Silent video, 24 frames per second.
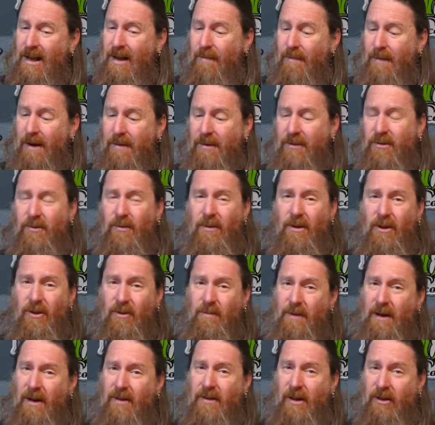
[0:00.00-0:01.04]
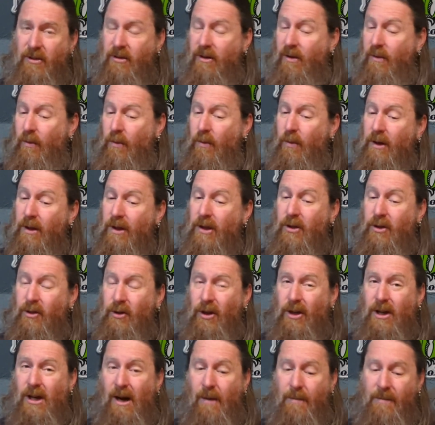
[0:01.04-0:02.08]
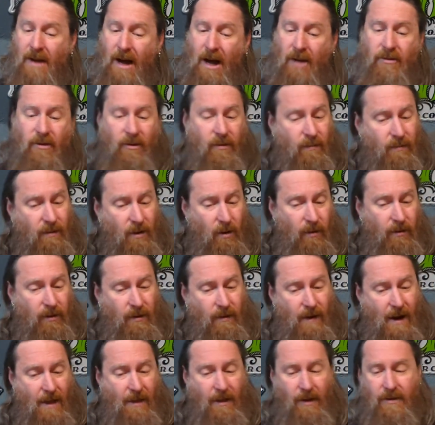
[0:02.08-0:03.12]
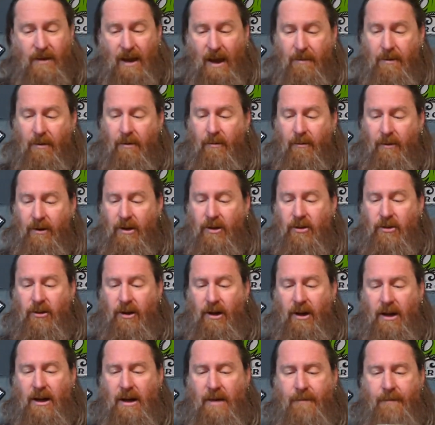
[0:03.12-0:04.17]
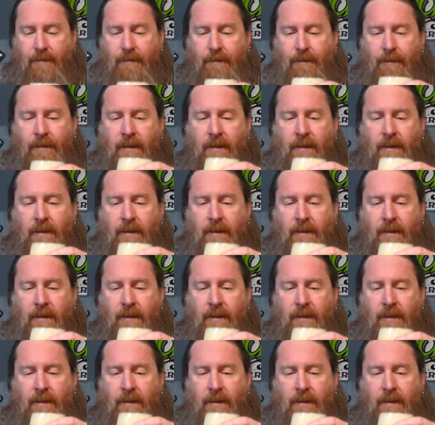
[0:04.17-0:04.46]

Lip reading: Maybe this is one of those beers I should have really shook up, not just rolled it around the table, but really shook it up.